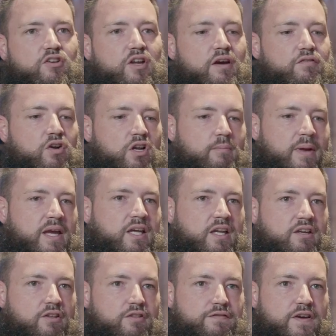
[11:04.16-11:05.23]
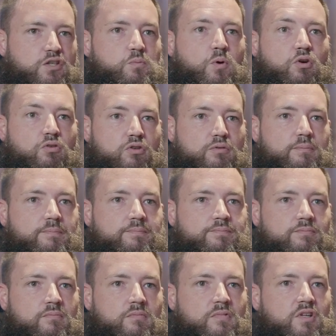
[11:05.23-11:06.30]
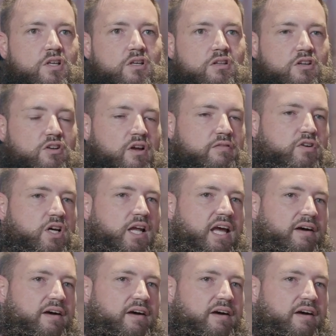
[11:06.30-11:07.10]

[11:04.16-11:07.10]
they're never gonna make it into the Facebook group. They're never going to